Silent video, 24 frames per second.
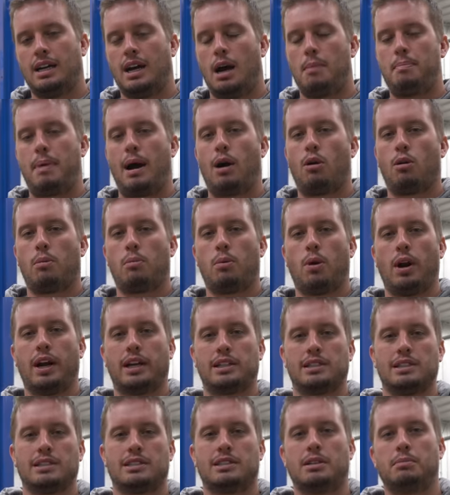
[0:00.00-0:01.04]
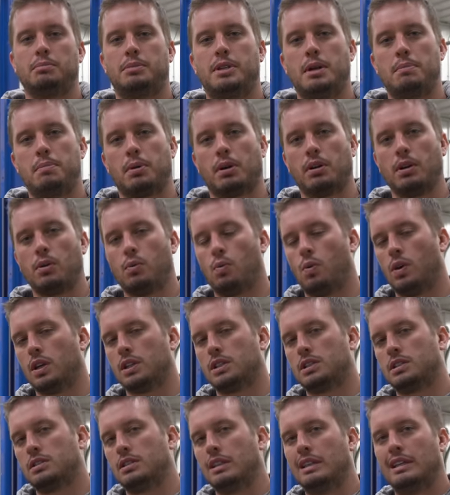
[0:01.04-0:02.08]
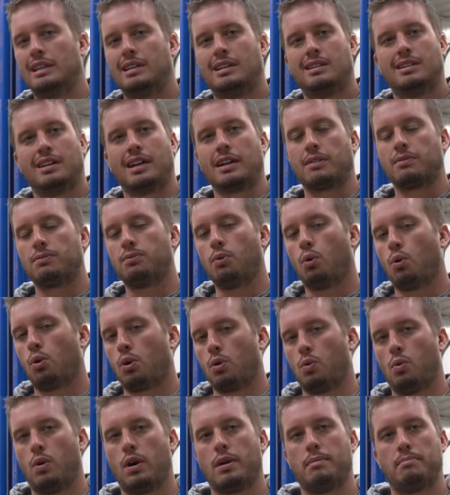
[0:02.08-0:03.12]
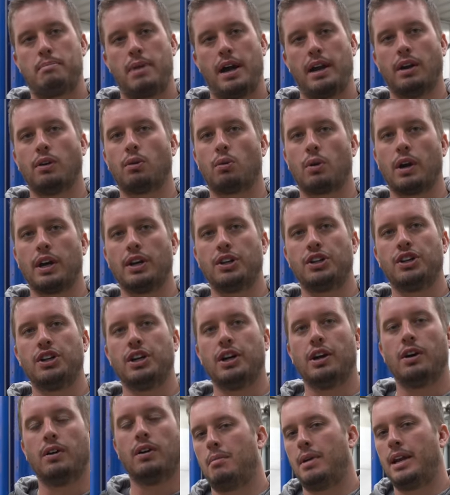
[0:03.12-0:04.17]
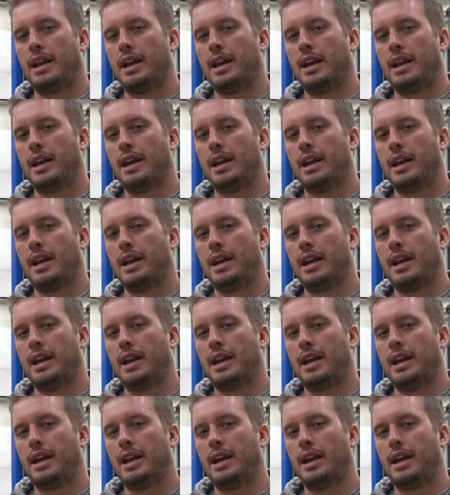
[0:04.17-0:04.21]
a power brake system typically wants like four to one pedal ratio.